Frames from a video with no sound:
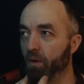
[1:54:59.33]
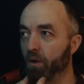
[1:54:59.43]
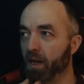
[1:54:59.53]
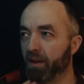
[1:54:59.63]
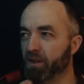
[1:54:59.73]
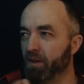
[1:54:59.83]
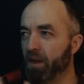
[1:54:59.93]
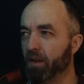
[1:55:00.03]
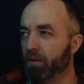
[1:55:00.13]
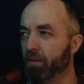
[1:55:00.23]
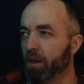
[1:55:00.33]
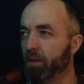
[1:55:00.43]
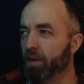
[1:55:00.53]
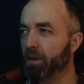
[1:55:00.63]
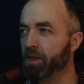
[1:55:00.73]
Is there
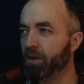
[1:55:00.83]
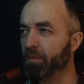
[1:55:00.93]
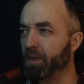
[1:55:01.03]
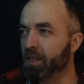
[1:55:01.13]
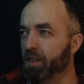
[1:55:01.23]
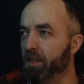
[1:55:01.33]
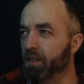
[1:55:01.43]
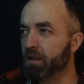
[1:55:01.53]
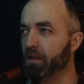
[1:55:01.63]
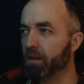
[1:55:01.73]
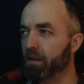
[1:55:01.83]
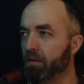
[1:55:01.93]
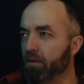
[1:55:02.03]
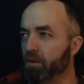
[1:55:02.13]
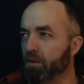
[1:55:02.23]
anyone else I've missed that
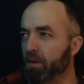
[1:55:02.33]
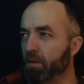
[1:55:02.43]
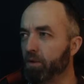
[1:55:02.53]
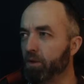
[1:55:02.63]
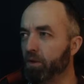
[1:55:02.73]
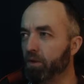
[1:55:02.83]
should be a mod?